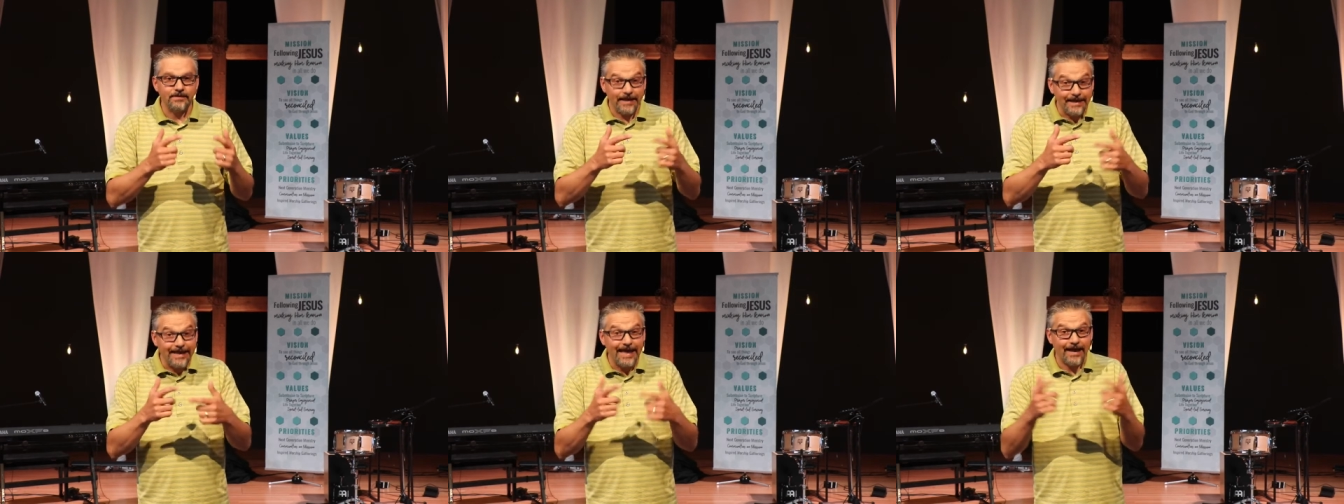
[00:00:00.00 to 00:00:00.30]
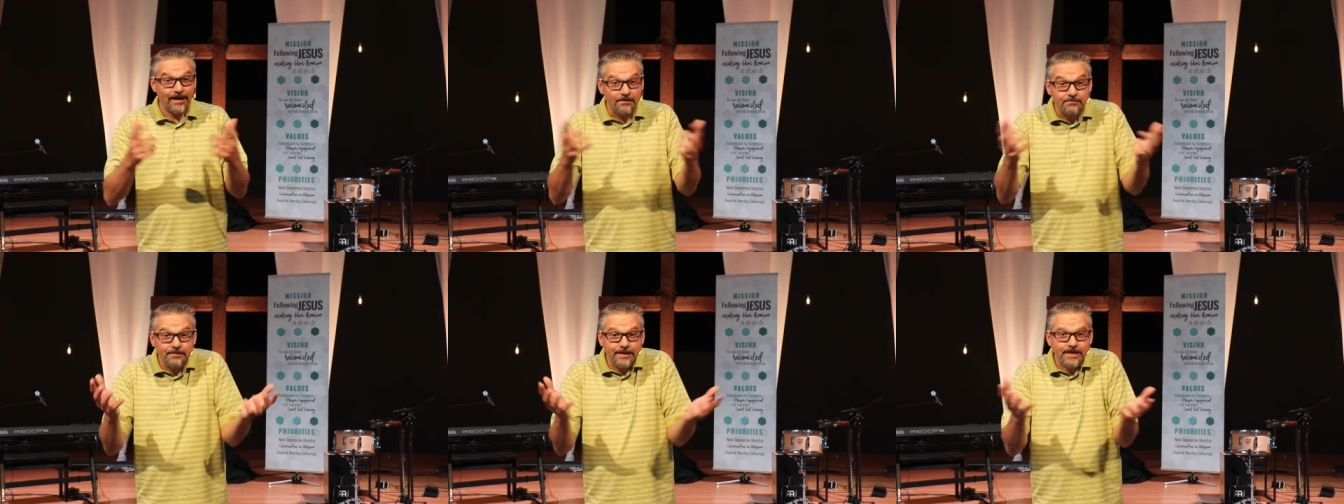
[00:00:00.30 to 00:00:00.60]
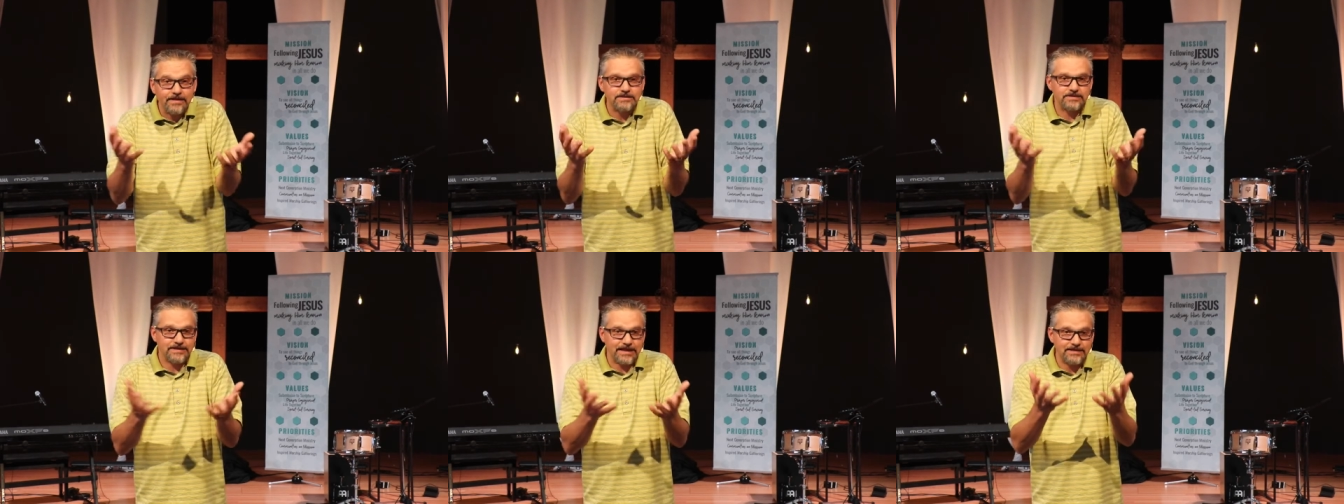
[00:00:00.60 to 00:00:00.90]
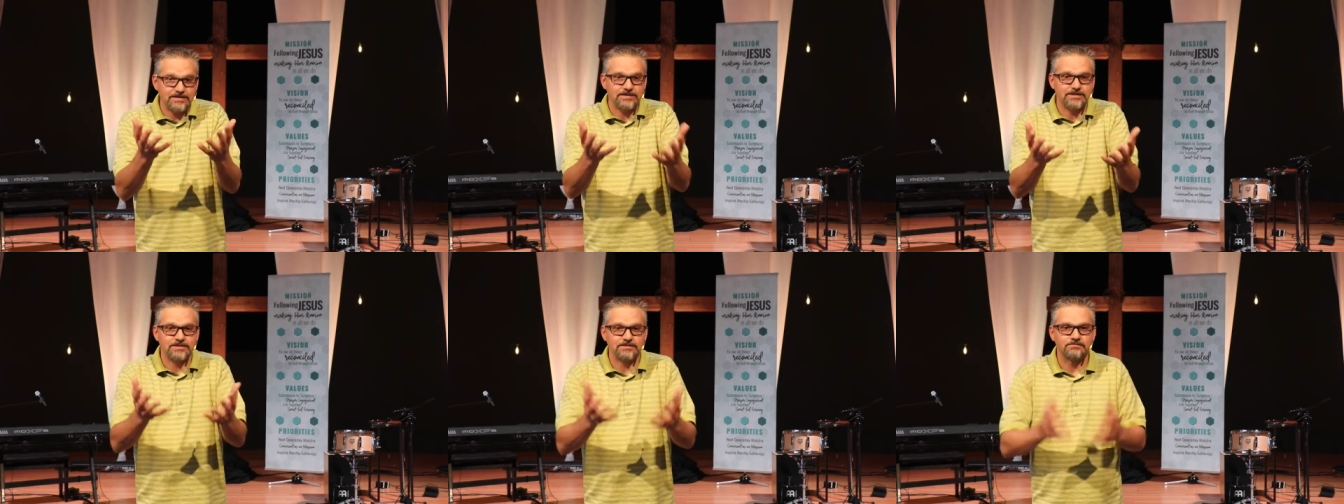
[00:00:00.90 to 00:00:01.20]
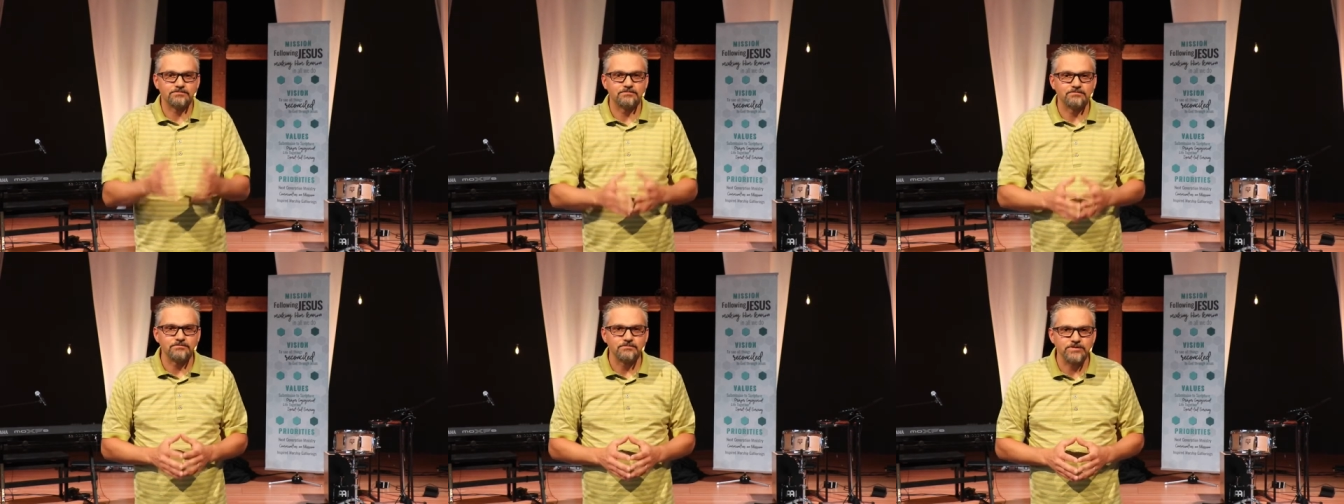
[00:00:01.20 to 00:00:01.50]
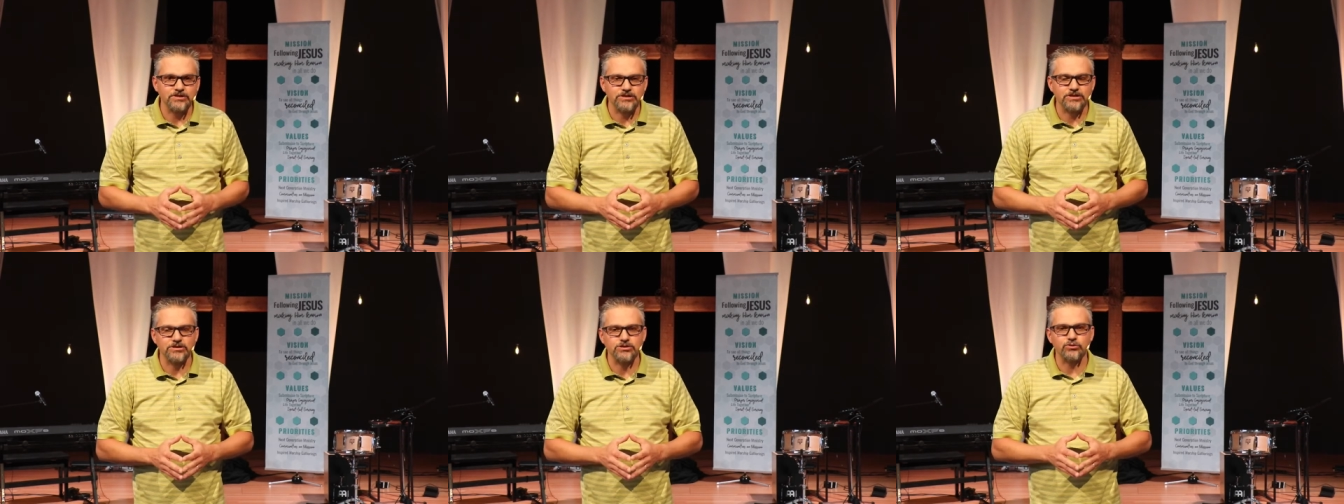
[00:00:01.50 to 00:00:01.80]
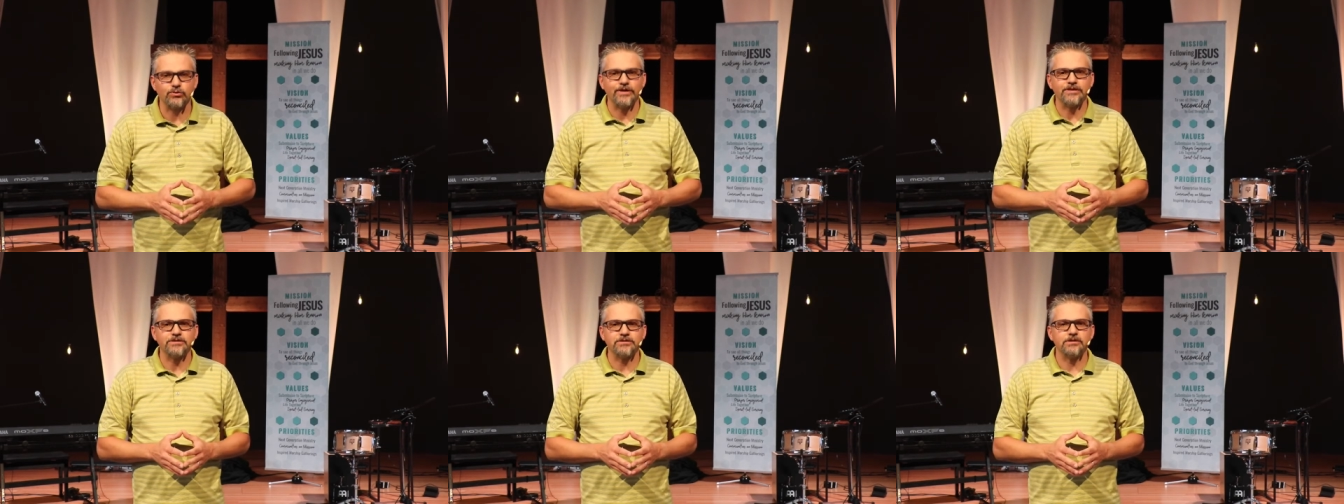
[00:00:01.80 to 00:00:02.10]
again, because that's the
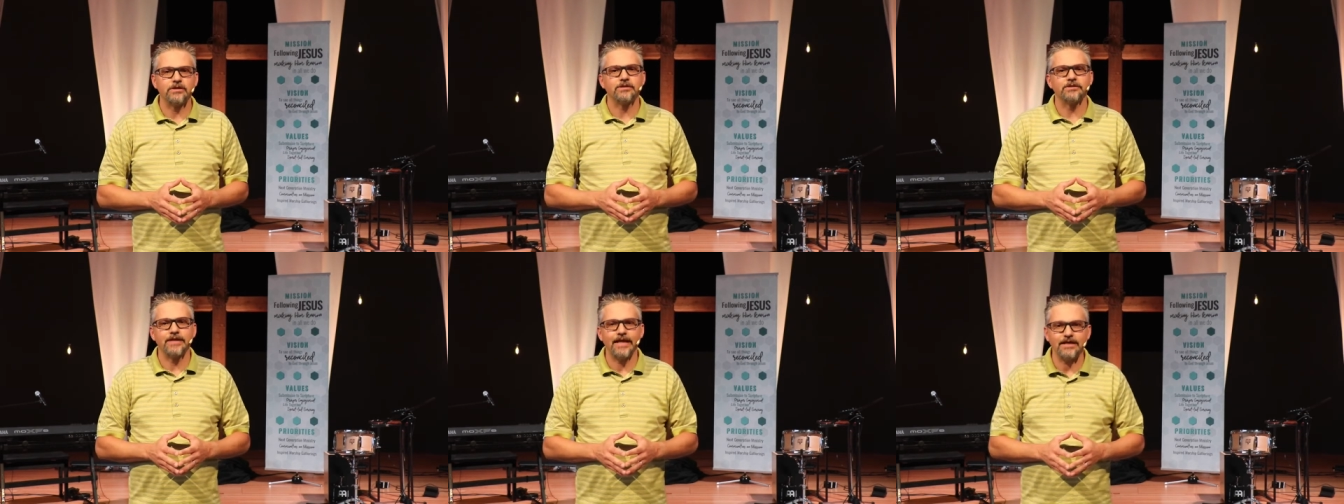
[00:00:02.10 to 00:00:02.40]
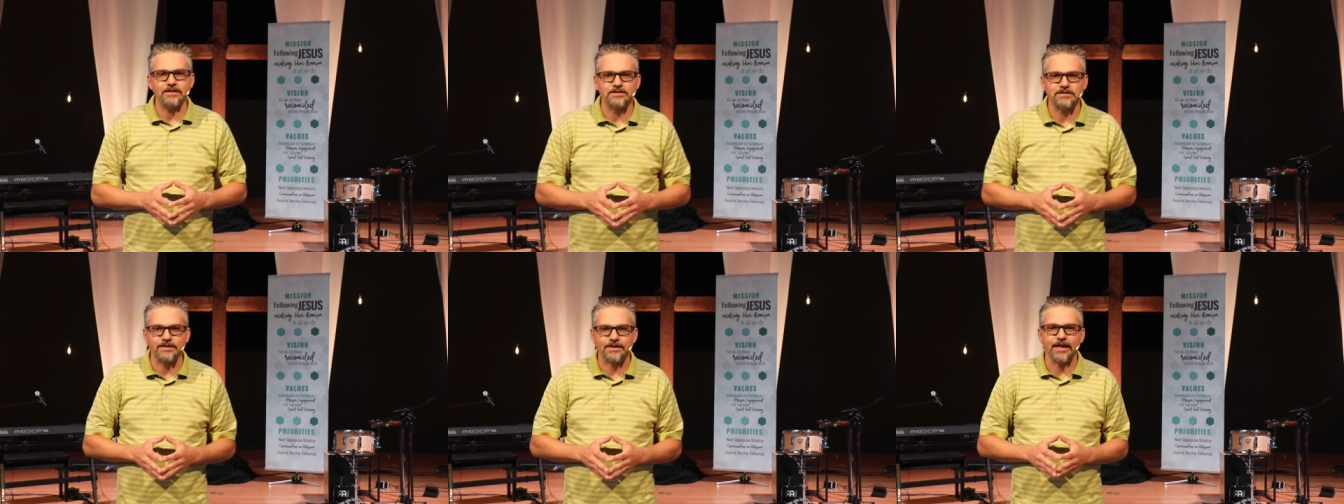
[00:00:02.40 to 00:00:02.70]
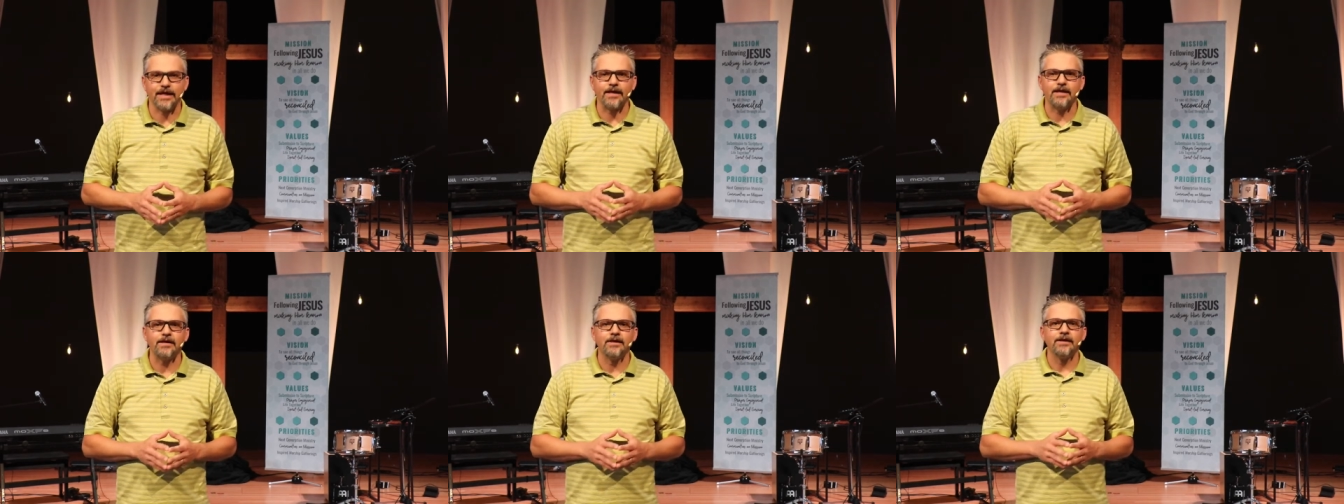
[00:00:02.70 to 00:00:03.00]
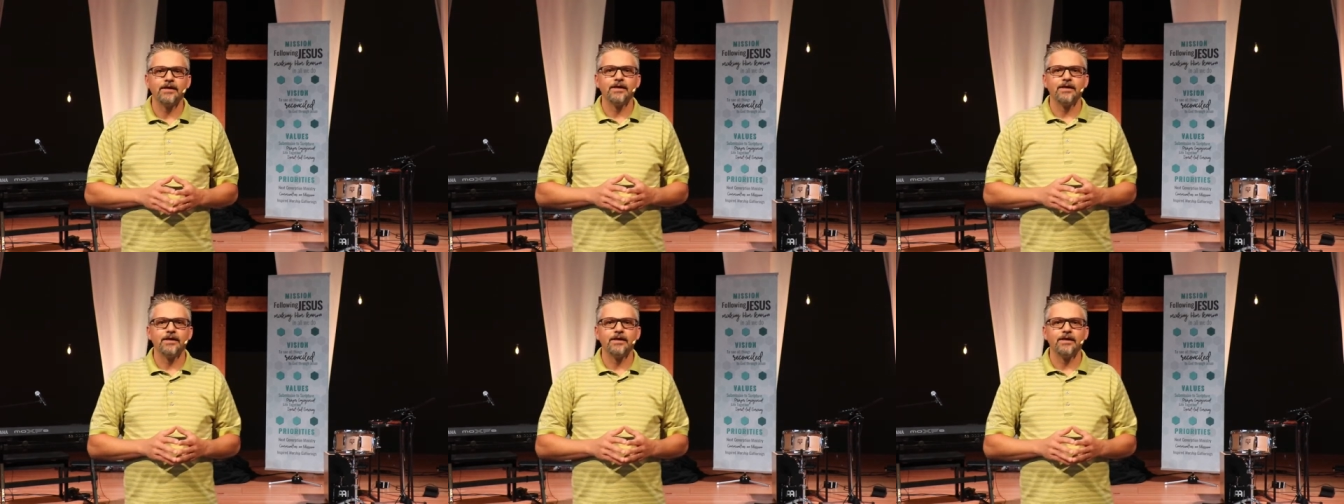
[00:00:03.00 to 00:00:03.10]
situation in our text today.